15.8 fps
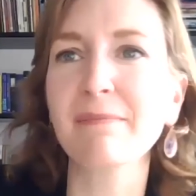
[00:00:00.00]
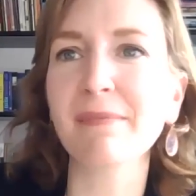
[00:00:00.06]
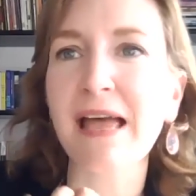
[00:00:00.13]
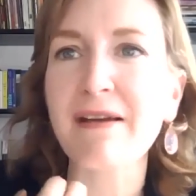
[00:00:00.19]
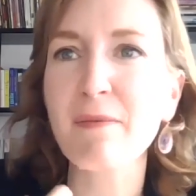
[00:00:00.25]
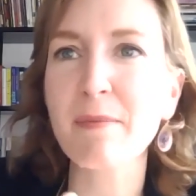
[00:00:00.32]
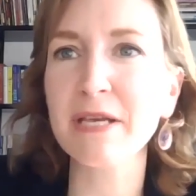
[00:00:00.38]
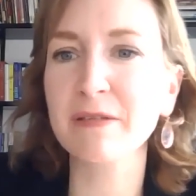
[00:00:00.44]
I'm
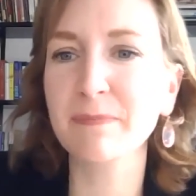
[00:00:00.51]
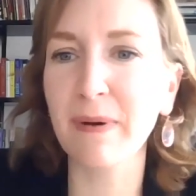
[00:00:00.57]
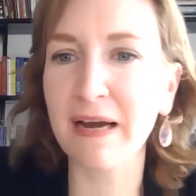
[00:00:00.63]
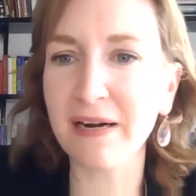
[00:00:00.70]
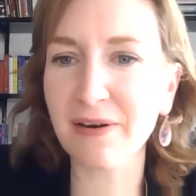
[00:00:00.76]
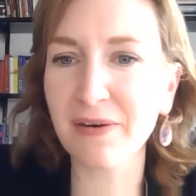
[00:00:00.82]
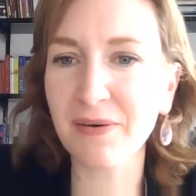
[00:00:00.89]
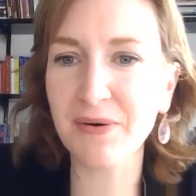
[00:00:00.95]
laughing because
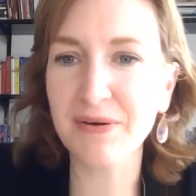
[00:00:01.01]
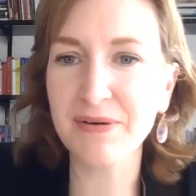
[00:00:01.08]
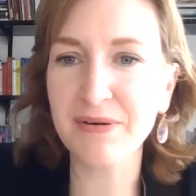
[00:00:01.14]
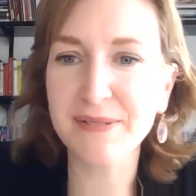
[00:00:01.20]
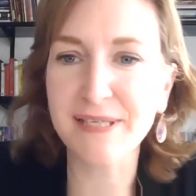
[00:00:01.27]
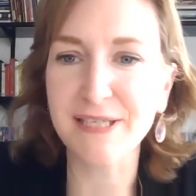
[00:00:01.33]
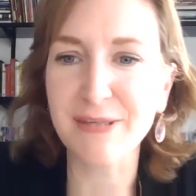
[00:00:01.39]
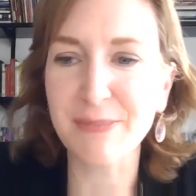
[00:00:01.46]
body horror
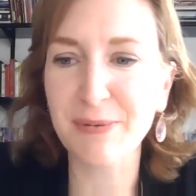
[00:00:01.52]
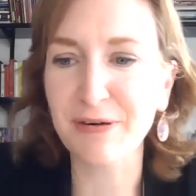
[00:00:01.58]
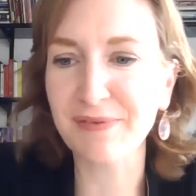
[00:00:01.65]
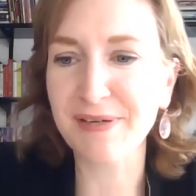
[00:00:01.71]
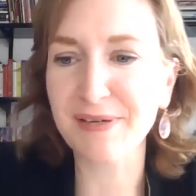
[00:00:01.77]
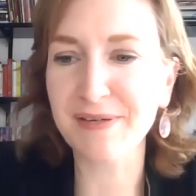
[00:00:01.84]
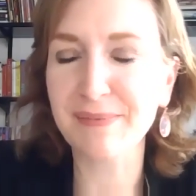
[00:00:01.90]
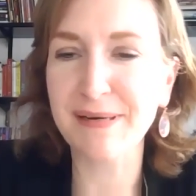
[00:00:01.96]
is such a
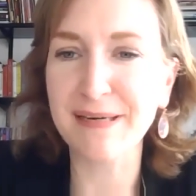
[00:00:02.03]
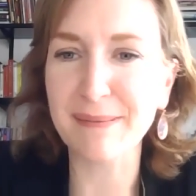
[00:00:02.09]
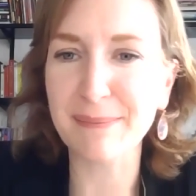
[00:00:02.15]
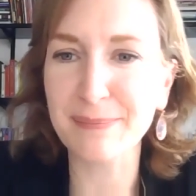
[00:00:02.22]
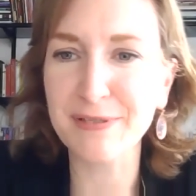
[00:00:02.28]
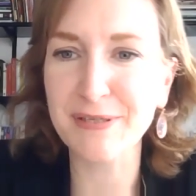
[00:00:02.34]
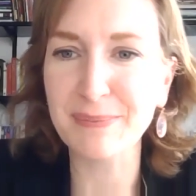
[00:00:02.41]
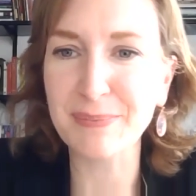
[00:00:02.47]
perfect way to
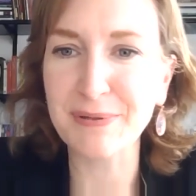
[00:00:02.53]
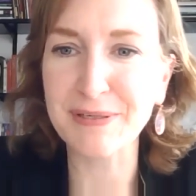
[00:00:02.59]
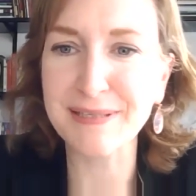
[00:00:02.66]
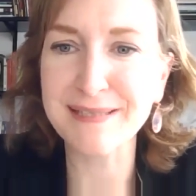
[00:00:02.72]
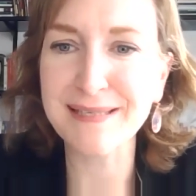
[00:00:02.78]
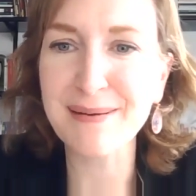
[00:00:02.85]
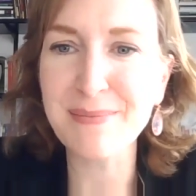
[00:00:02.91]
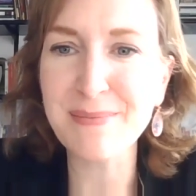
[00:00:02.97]
put
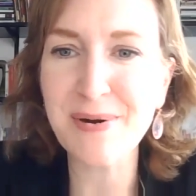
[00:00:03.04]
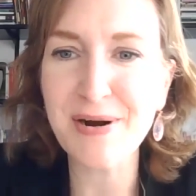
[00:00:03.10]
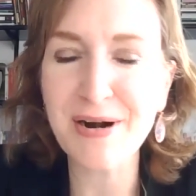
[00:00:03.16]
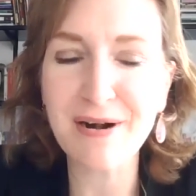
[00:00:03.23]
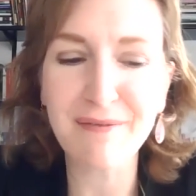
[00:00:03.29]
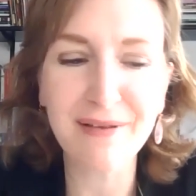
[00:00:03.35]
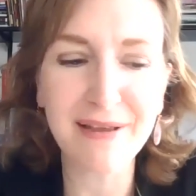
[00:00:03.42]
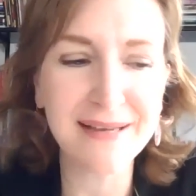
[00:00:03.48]
some
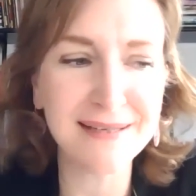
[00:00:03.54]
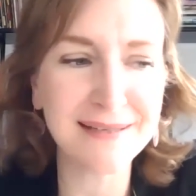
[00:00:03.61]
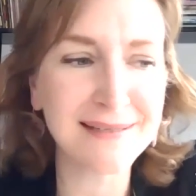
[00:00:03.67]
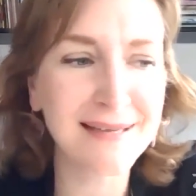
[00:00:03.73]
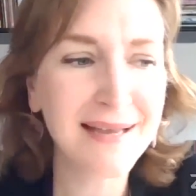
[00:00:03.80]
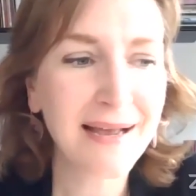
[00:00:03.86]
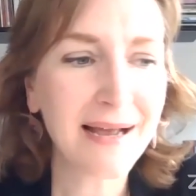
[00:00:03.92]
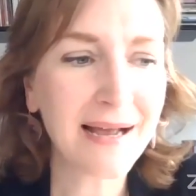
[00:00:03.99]
part of it.
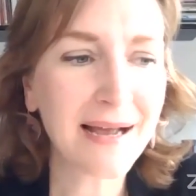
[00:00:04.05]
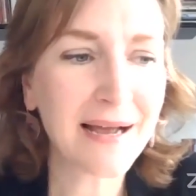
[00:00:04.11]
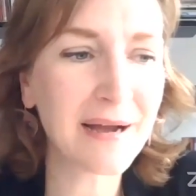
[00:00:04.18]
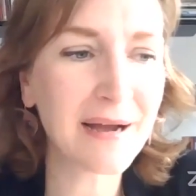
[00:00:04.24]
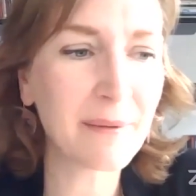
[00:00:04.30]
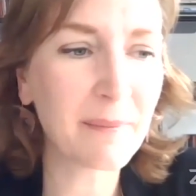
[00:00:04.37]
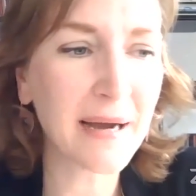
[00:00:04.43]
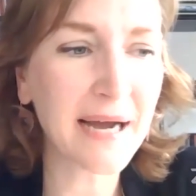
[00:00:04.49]

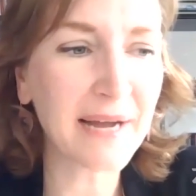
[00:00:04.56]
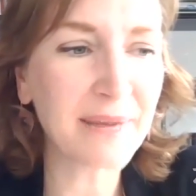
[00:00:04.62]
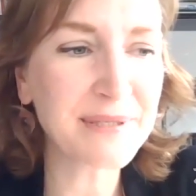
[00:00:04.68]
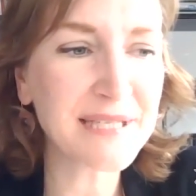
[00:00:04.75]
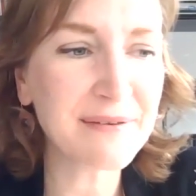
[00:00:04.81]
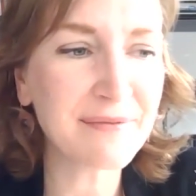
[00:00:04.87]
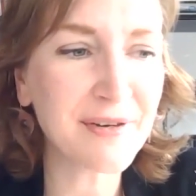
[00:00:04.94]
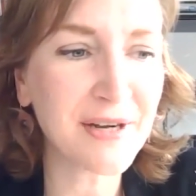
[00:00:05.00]
I will
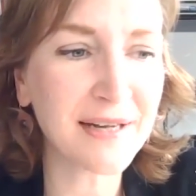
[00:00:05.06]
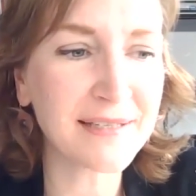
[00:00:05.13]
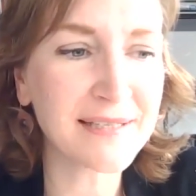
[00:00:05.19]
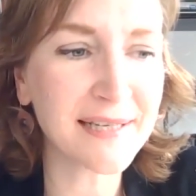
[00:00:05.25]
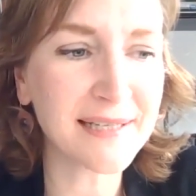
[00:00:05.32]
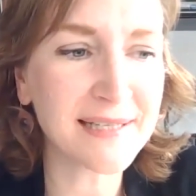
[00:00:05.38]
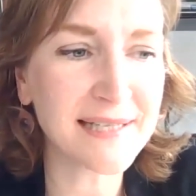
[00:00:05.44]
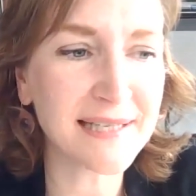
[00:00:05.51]
say for
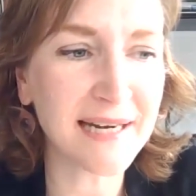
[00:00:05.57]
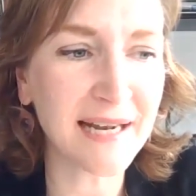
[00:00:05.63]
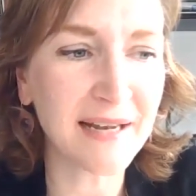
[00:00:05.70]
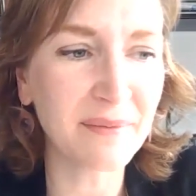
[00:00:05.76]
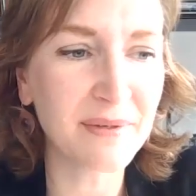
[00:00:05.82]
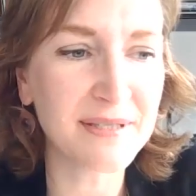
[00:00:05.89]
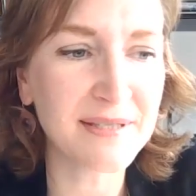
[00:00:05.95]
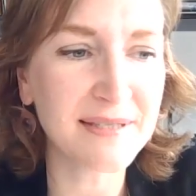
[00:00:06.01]
context that I
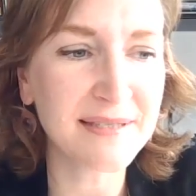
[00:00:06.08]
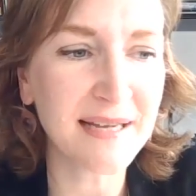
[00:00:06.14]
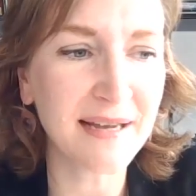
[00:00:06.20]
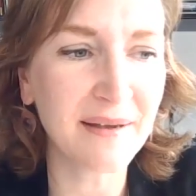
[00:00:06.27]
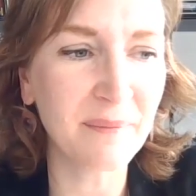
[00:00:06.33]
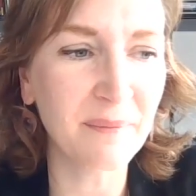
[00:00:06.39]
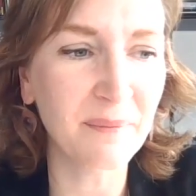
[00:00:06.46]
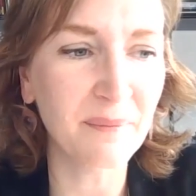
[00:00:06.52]

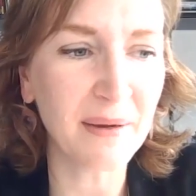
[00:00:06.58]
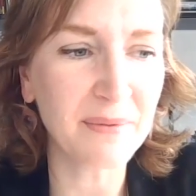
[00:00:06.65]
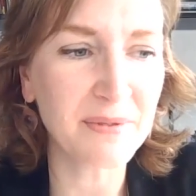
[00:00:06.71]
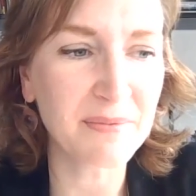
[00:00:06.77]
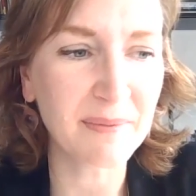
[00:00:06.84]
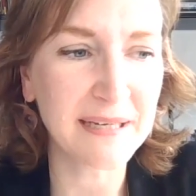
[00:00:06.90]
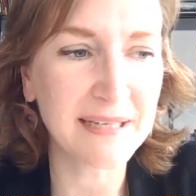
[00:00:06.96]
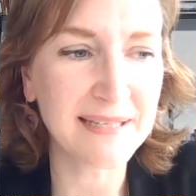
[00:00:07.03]

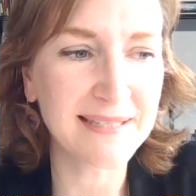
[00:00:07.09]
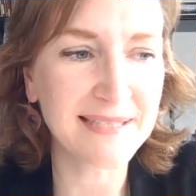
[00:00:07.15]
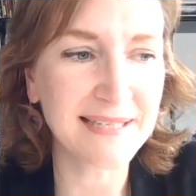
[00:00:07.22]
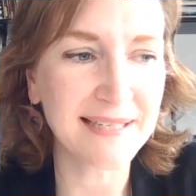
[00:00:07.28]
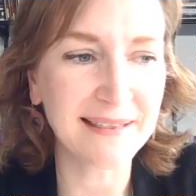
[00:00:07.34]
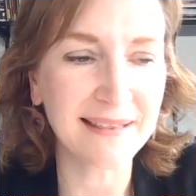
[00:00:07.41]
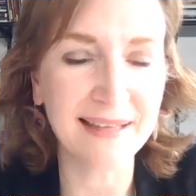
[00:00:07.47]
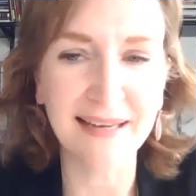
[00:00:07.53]
was raised
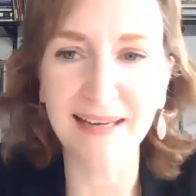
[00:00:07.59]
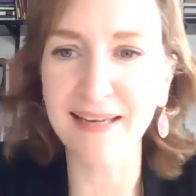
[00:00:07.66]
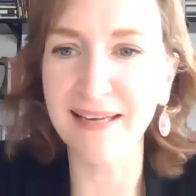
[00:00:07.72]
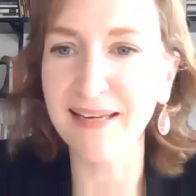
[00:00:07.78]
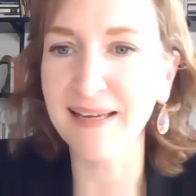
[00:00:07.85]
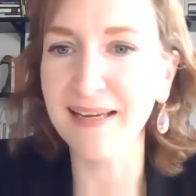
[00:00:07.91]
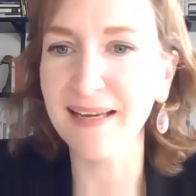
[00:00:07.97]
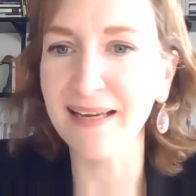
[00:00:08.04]
in
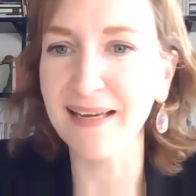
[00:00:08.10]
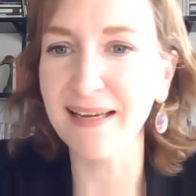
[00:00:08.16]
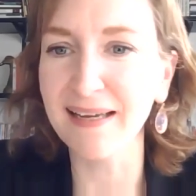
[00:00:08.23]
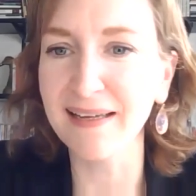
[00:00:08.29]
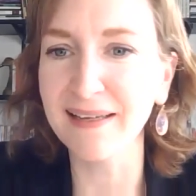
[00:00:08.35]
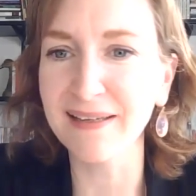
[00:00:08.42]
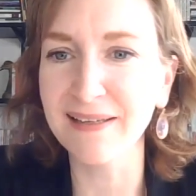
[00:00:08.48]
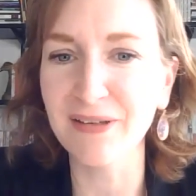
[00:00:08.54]
like
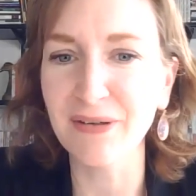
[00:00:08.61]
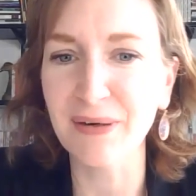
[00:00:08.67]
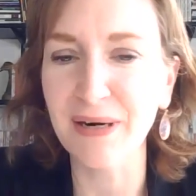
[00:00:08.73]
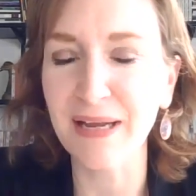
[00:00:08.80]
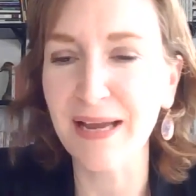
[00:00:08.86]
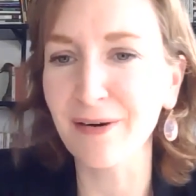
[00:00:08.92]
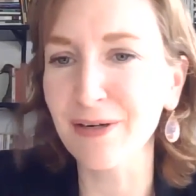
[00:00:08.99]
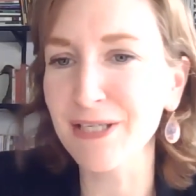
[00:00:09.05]
an
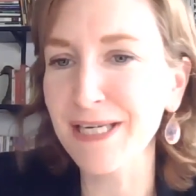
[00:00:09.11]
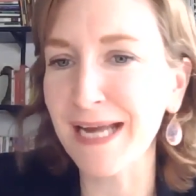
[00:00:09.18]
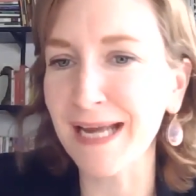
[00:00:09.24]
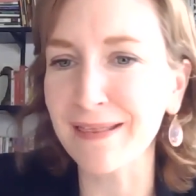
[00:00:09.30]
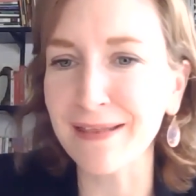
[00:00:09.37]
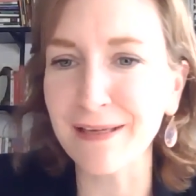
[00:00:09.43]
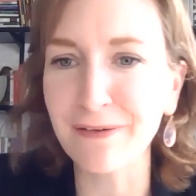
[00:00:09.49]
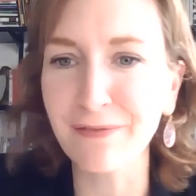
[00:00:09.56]
Irish
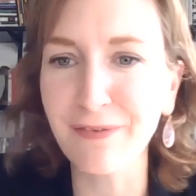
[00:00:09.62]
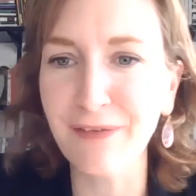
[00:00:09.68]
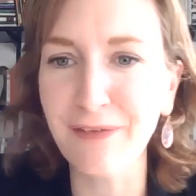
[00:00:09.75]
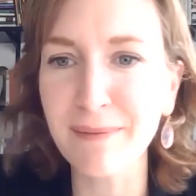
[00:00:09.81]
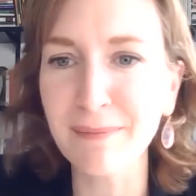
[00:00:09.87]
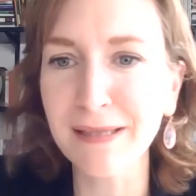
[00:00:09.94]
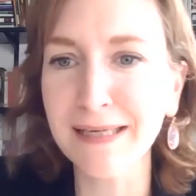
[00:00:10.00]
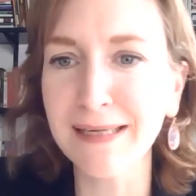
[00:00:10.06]
Catholic
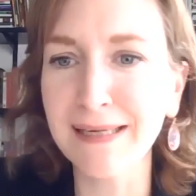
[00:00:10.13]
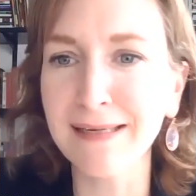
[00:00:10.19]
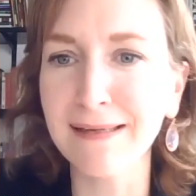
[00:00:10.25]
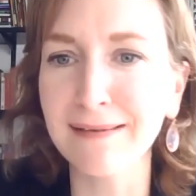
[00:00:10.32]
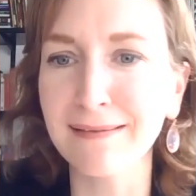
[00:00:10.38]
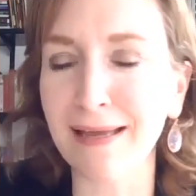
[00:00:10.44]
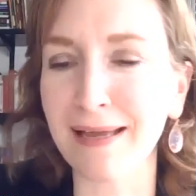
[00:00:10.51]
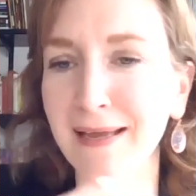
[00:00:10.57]

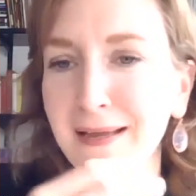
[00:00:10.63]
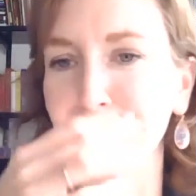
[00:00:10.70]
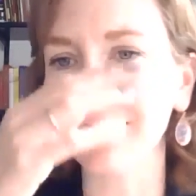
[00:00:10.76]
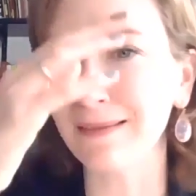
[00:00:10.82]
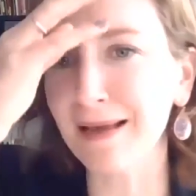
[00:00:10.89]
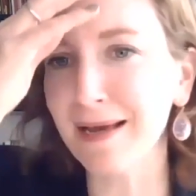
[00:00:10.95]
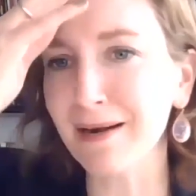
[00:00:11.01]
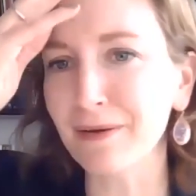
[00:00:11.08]
family, like a
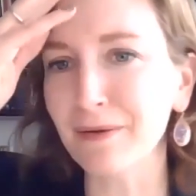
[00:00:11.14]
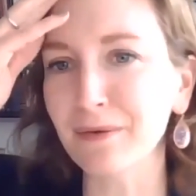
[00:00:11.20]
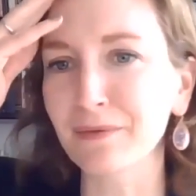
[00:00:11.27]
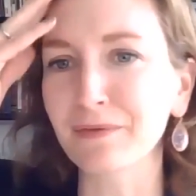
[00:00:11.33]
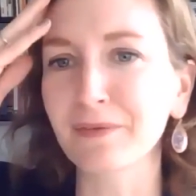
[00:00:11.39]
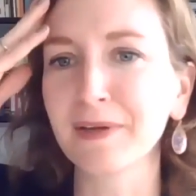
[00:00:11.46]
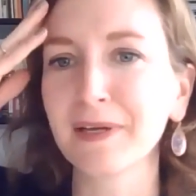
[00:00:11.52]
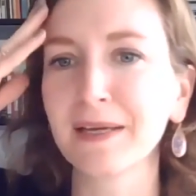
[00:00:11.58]
lot of